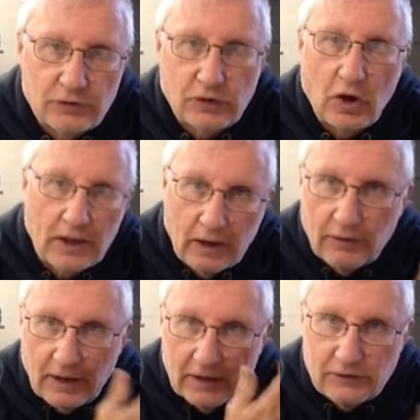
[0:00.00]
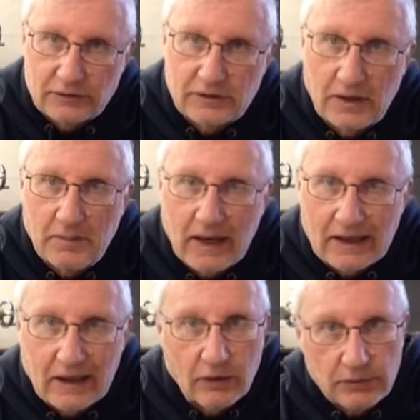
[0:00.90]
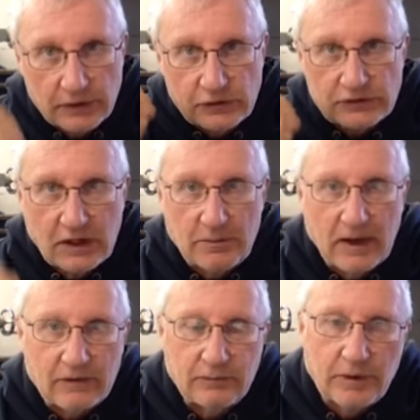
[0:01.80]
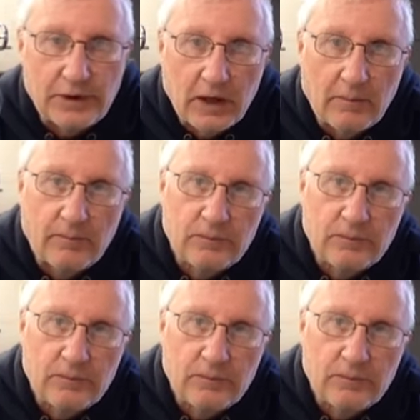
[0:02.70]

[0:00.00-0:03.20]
It's gone out, and I just came back out. I just came back from the dump,